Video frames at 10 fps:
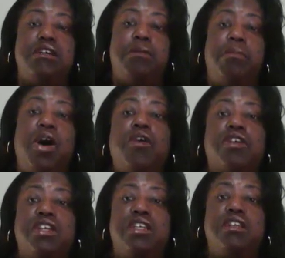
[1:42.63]
bulk
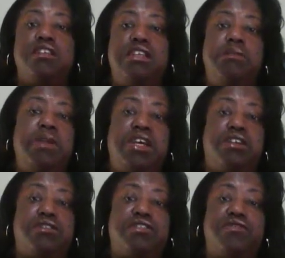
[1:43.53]

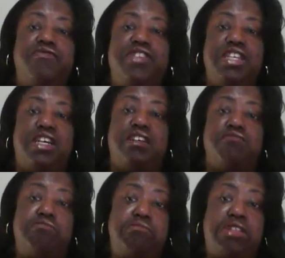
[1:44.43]
emails via
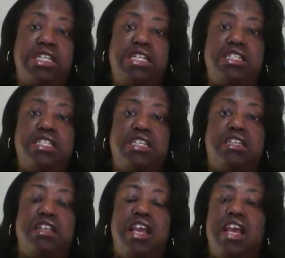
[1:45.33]

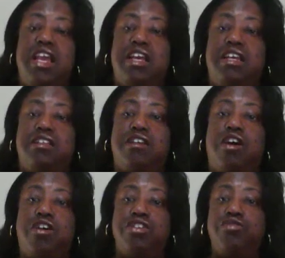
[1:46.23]
LinkedIn, and
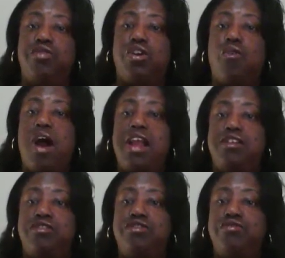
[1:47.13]
are you
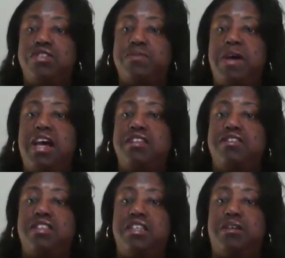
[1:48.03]
required to respond
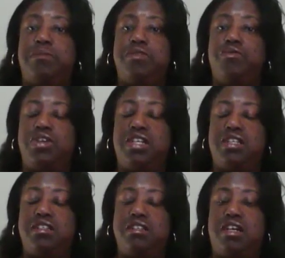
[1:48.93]
to them
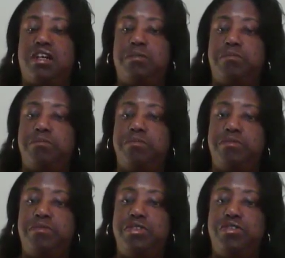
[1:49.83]
when
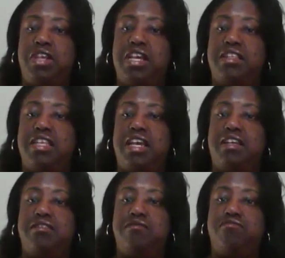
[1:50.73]
you get that